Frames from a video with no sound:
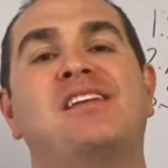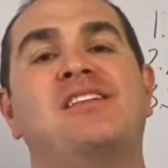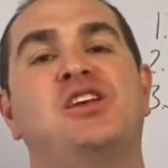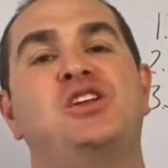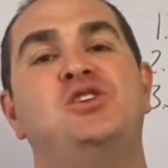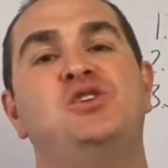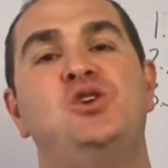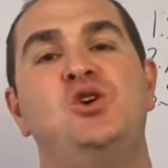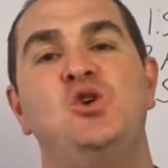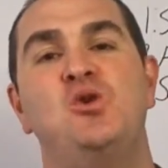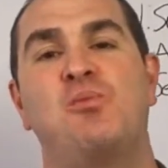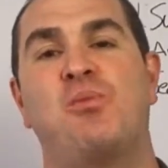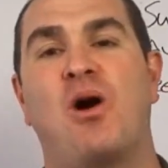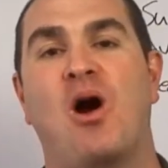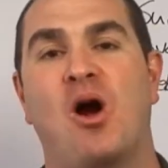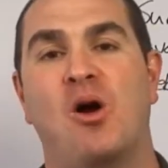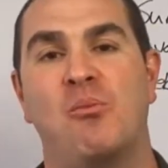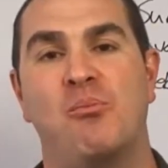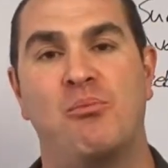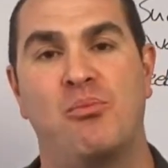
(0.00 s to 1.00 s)
to the
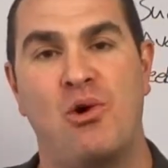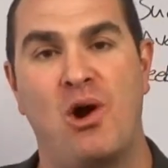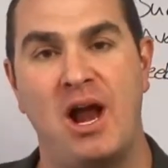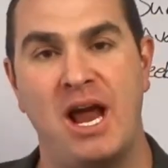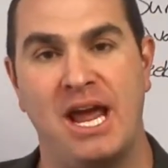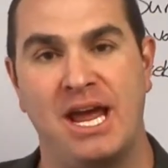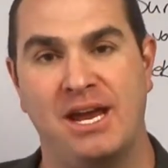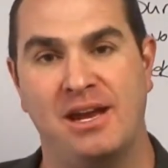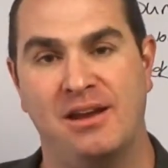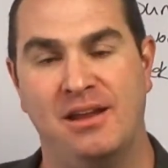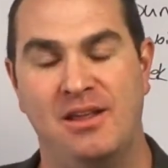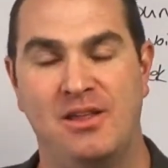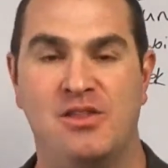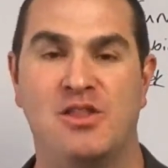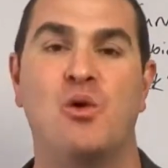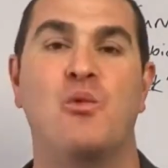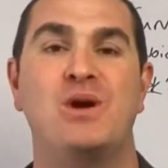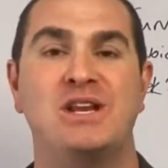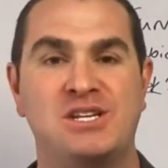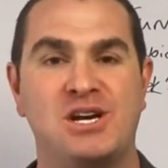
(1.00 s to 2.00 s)
two-part brain
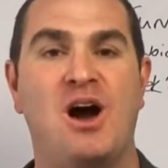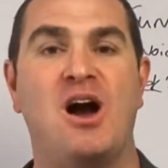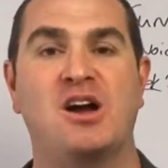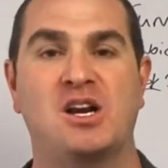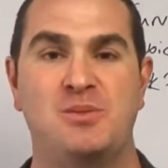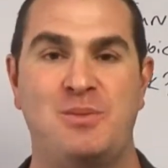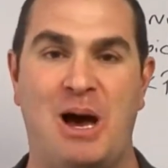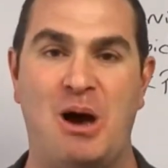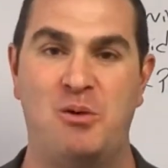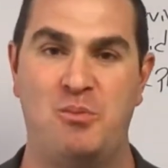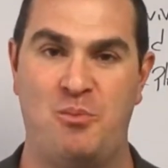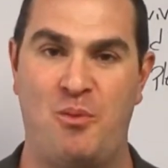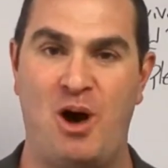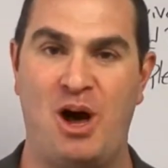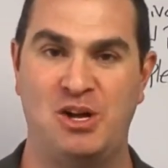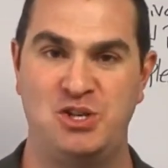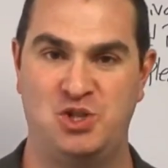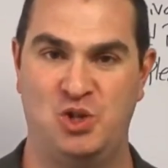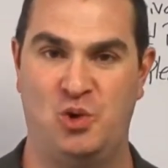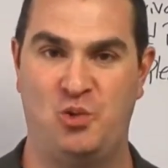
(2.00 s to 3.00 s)
that we talked about in
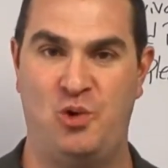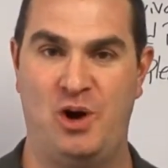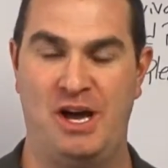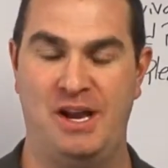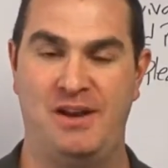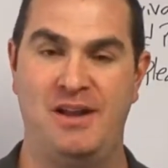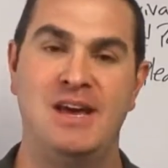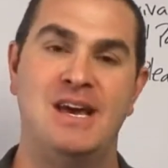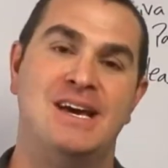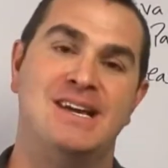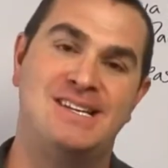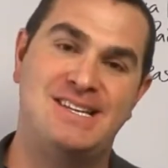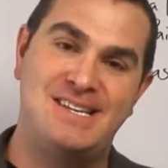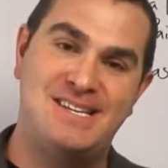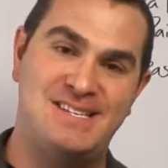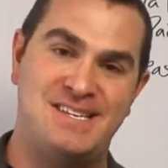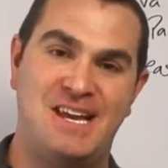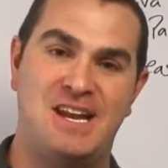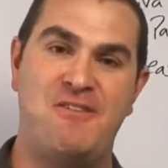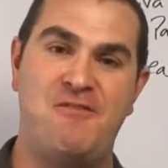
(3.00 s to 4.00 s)
Module 1 to
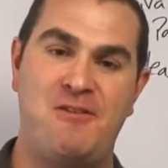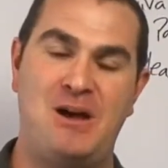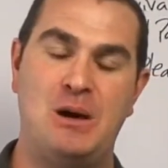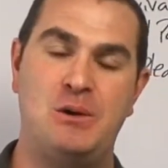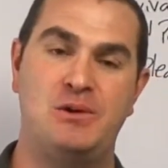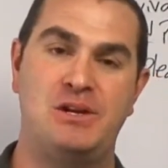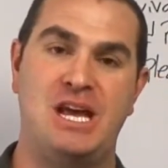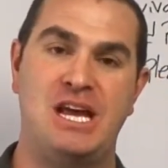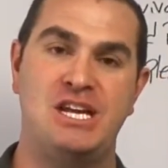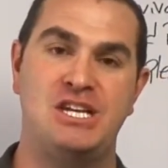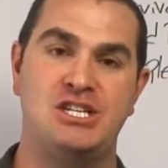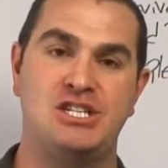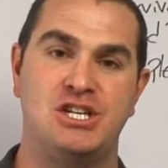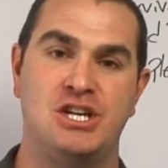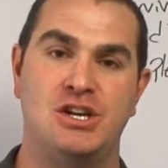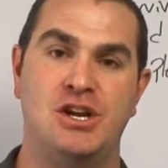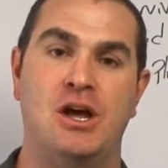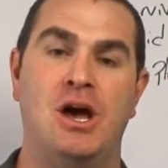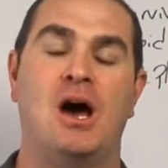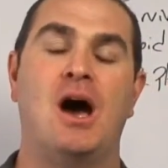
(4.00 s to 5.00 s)
set a
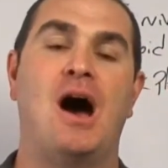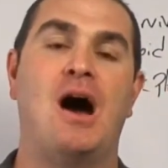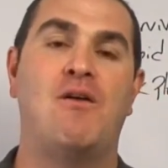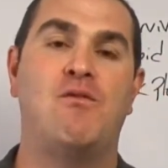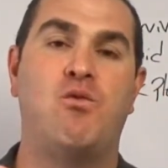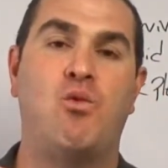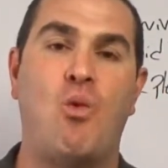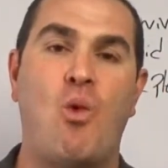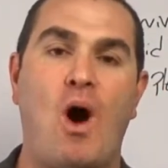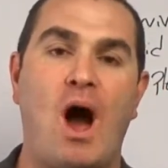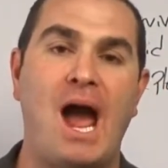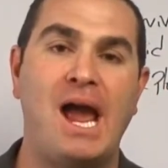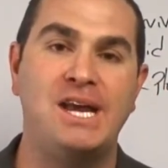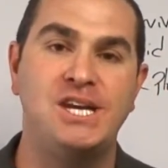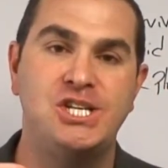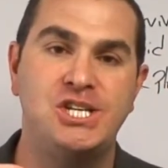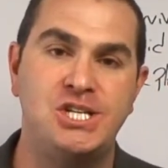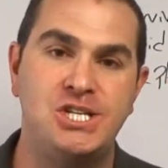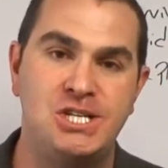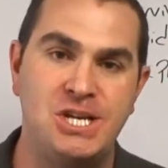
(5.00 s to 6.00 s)
foundation of why
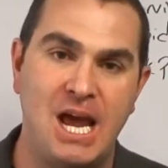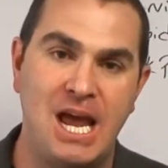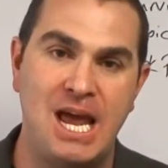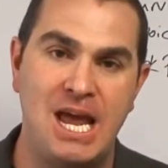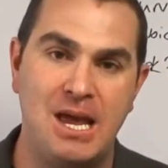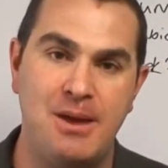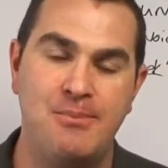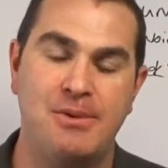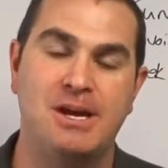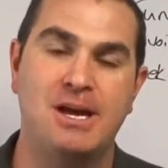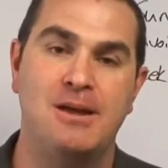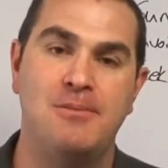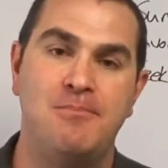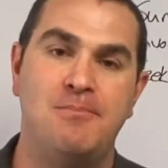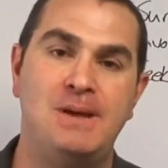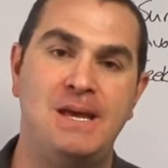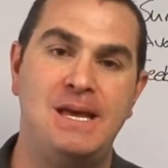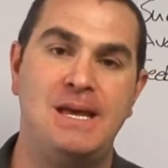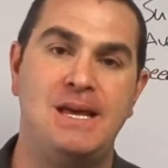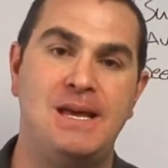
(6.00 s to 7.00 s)
shame can
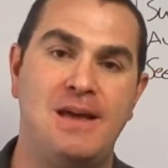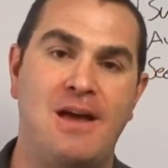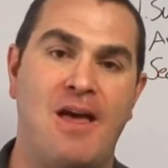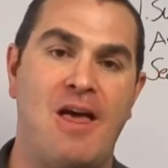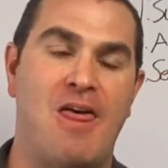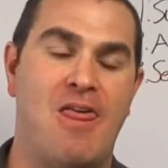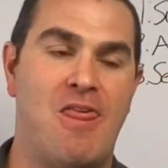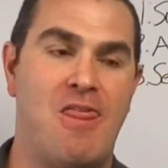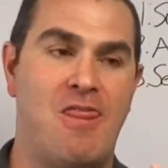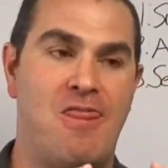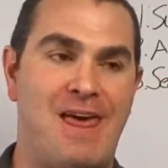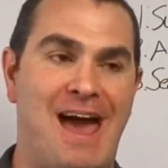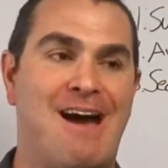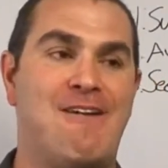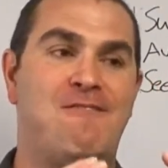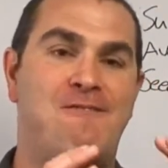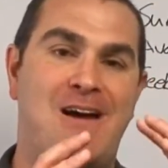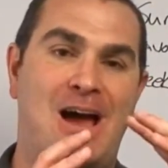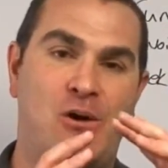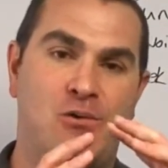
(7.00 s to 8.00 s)
be
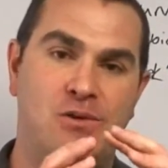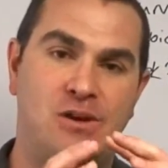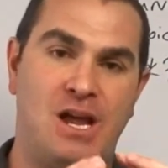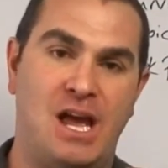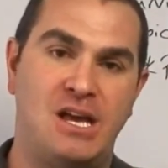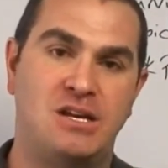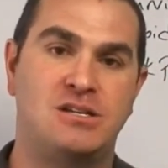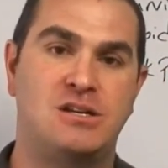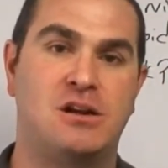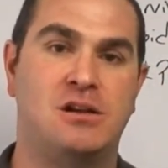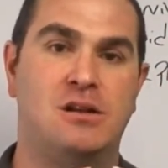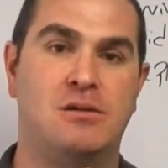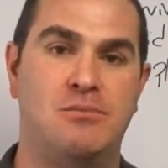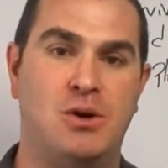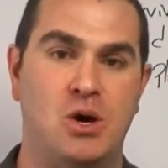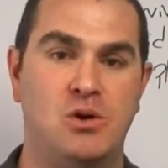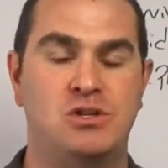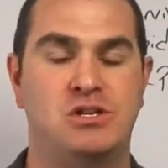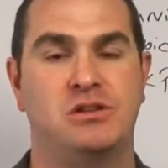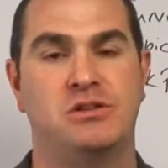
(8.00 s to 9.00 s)
that foundational
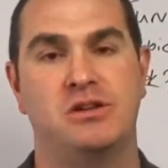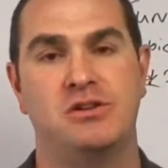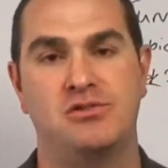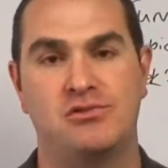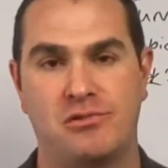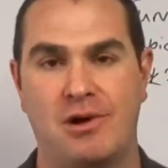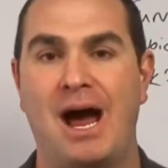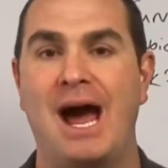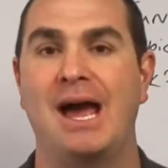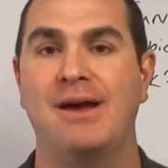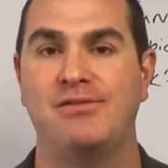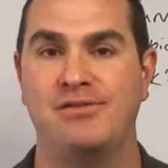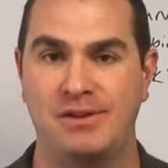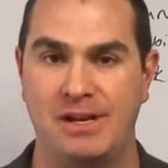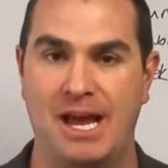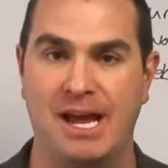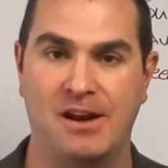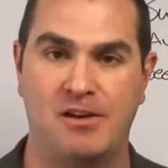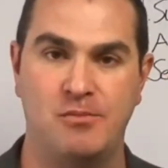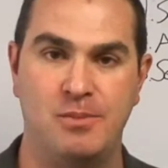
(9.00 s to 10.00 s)
emotion that drives
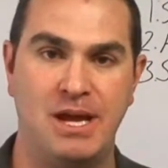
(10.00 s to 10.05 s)
negative